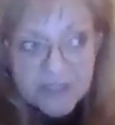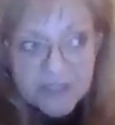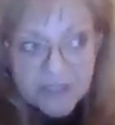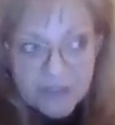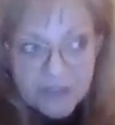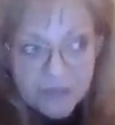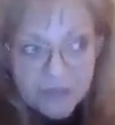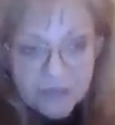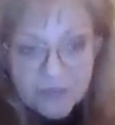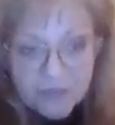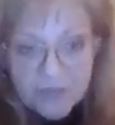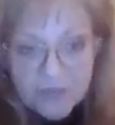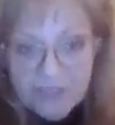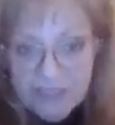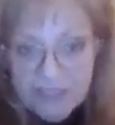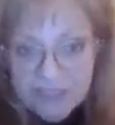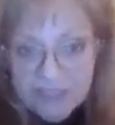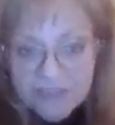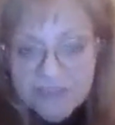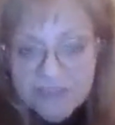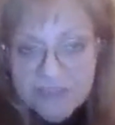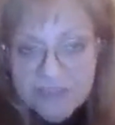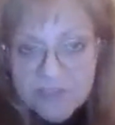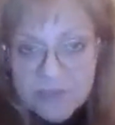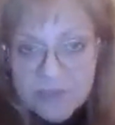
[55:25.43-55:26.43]
to
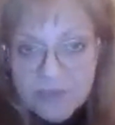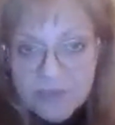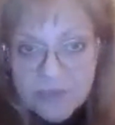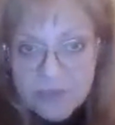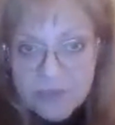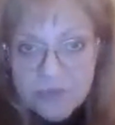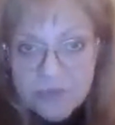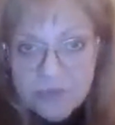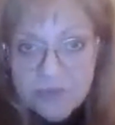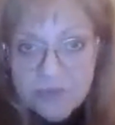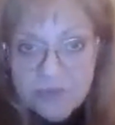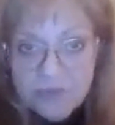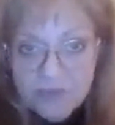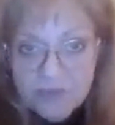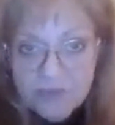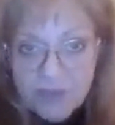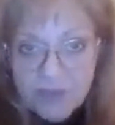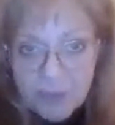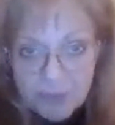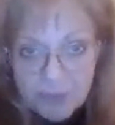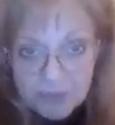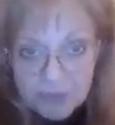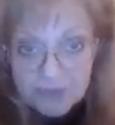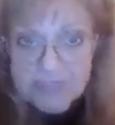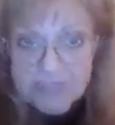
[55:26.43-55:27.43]
get to
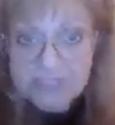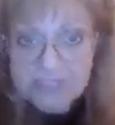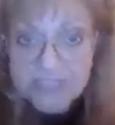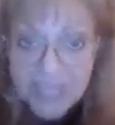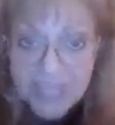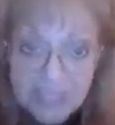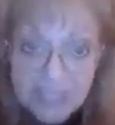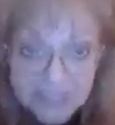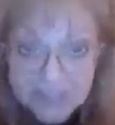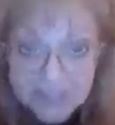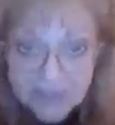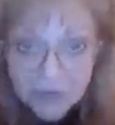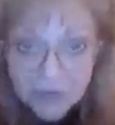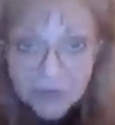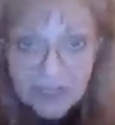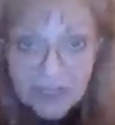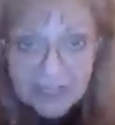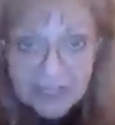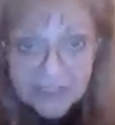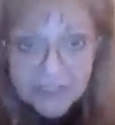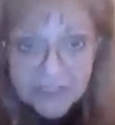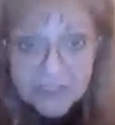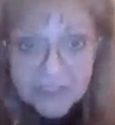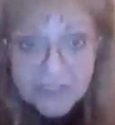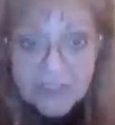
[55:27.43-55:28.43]
the precise
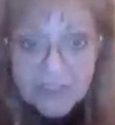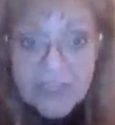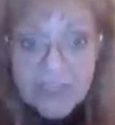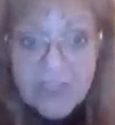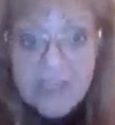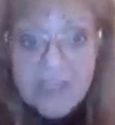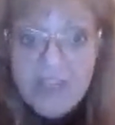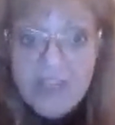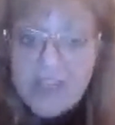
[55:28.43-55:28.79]
location.